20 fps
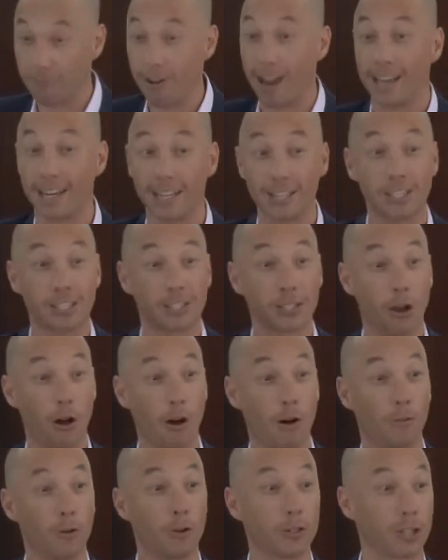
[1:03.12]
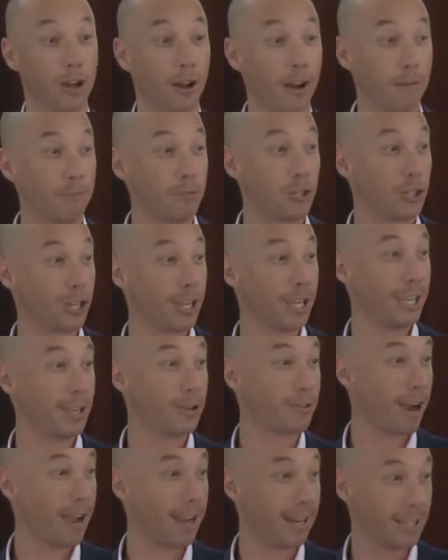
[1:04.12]
Greatest of all time. G,
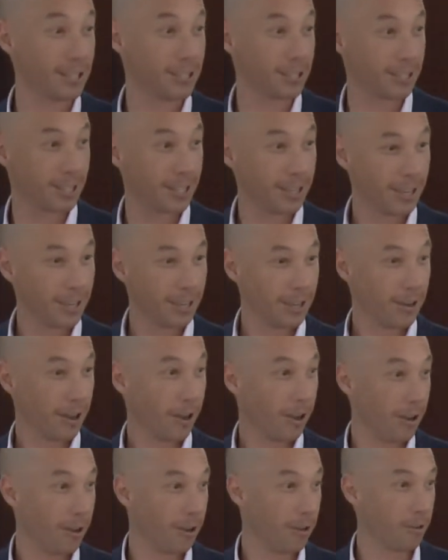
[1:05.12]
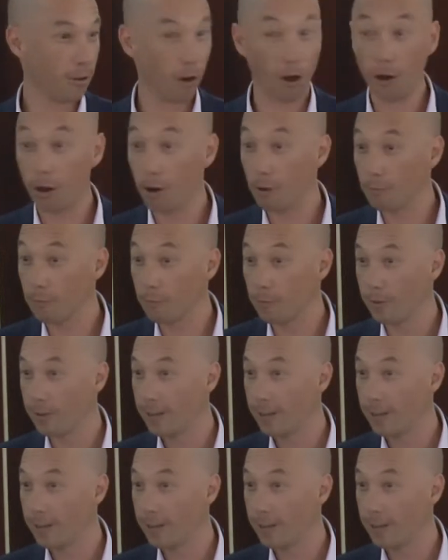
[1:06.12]
greatest. O of